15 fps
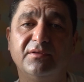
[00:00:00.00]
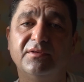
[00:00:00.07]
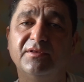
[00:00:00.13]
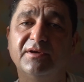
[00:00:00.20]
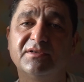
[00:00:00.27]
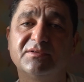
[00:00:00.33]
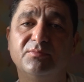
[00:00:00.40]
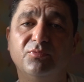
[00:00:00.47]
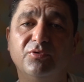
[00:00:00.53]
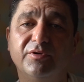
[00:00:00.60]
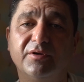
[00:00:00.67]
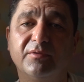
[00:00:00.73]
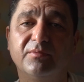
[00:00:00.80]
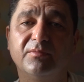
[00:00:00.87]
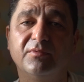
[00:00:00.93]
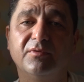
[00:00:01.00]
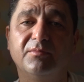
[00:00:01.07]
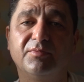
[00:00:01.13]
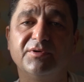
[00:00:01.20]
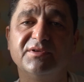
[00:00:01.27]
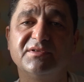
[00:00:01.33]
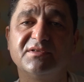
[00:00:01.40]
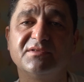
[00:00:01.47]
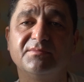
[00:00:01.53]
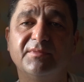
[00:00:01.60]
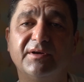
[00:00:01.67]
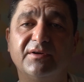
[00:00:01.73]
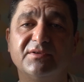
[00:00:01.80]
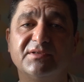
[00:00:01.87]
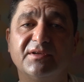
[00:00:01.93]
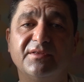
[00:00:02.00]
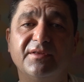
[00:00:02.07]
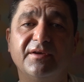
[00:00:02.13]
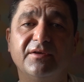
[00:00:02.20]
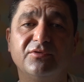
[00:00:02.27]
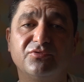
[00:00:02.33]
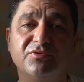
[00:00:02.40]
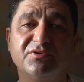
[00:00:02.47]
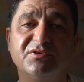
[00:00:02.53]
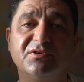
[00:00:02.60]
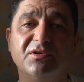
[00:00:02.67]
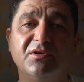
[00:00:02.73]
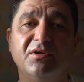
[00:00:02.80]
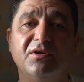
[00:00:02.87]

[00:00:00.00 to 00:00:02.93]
The next morning, Princess met us at the entrance